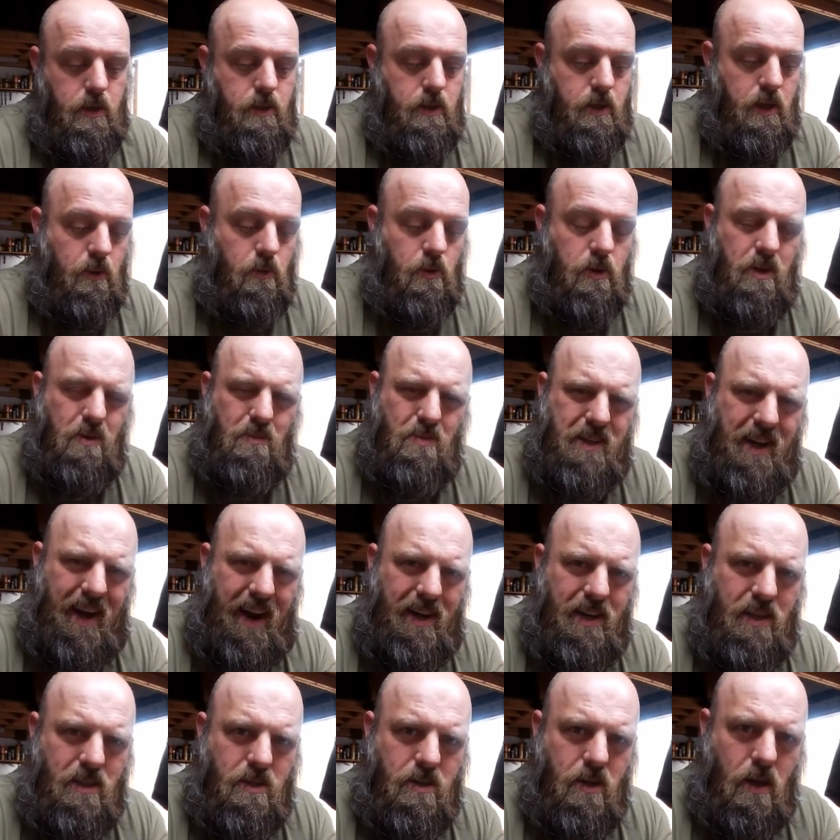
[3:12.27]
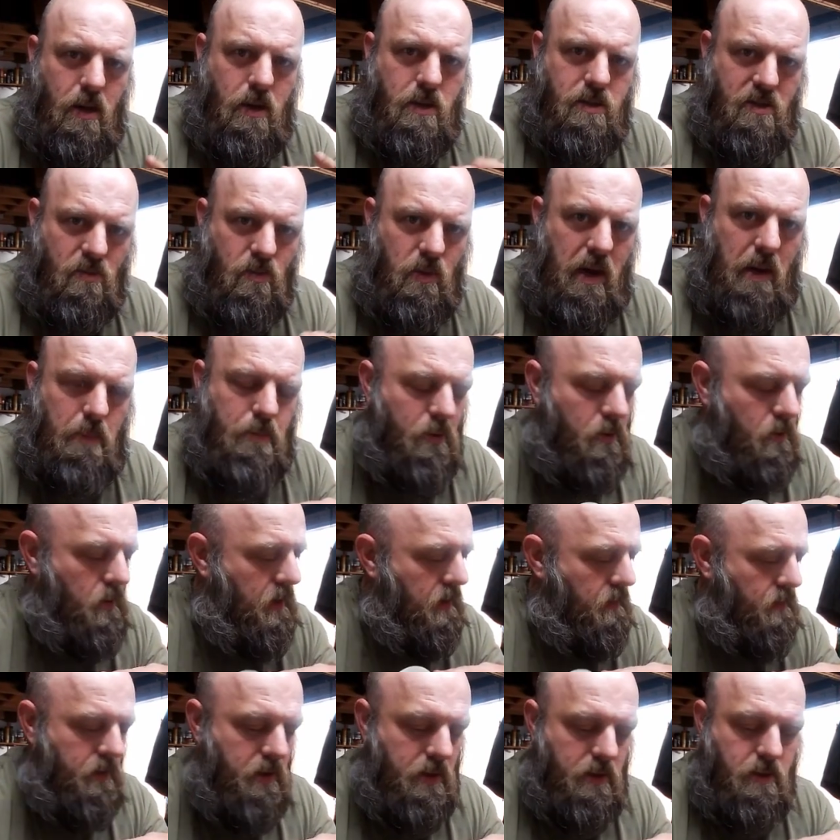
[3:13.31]
take one of them tiny socks and wrap it
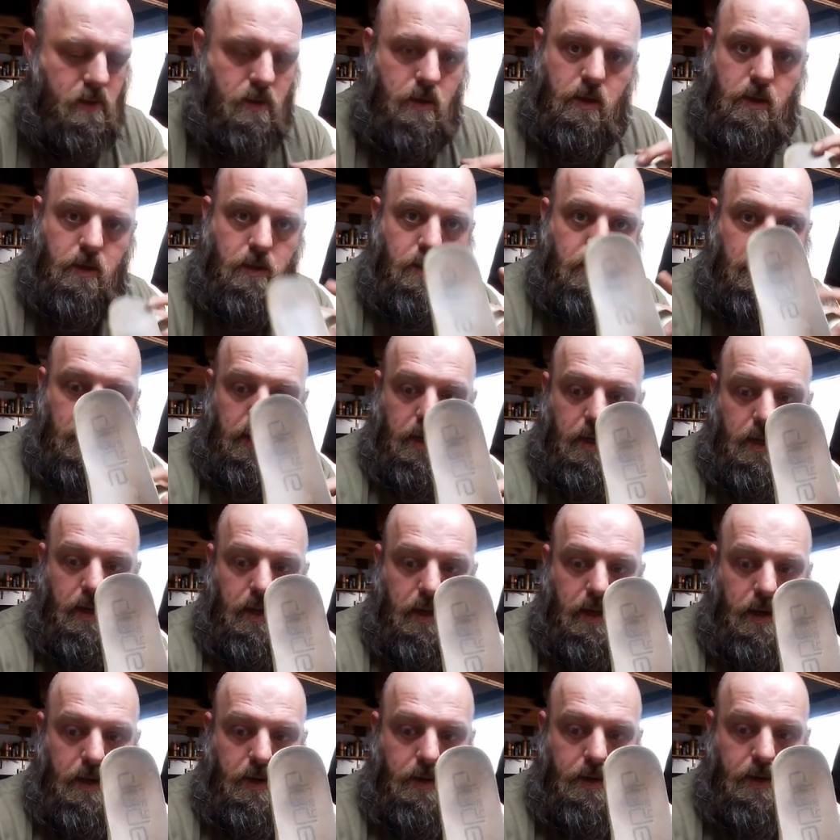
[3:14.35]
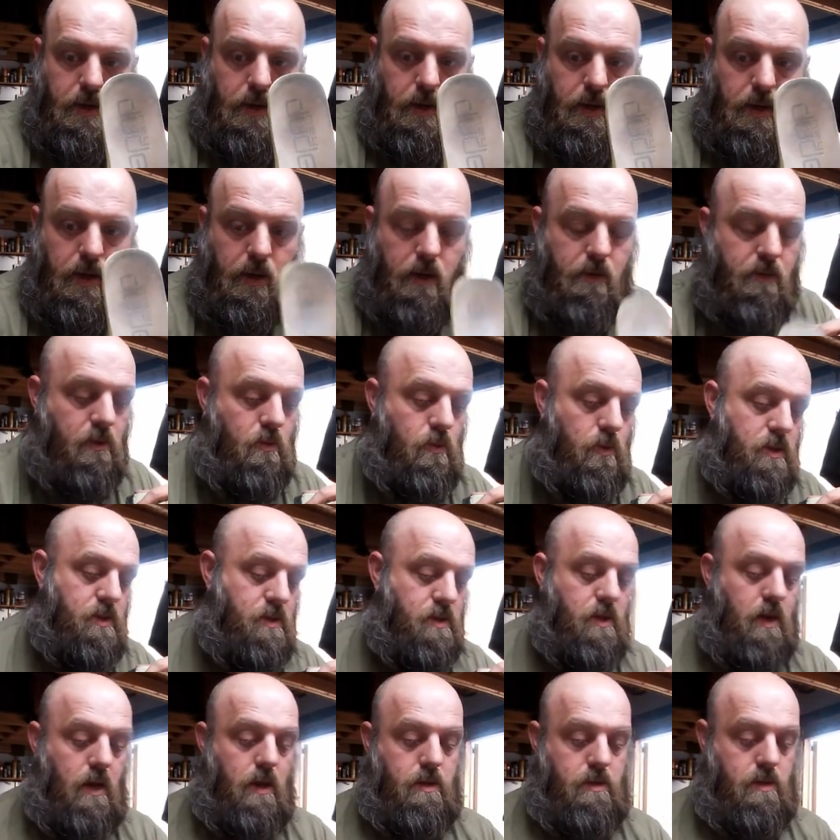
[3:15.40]
around this because they get kind of dirty even with
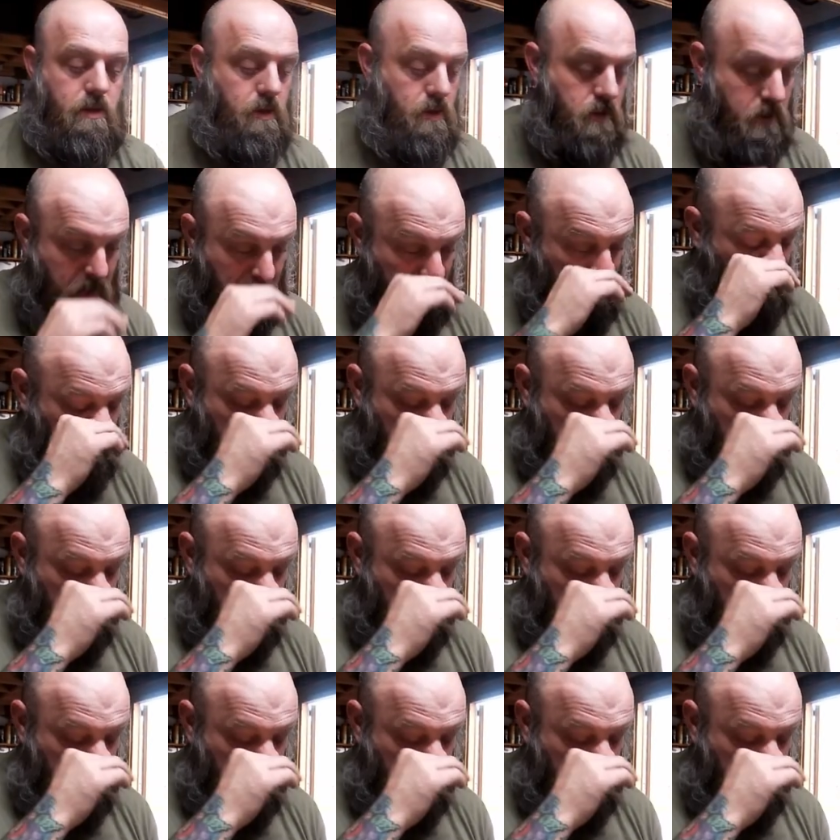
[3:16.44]
socks on.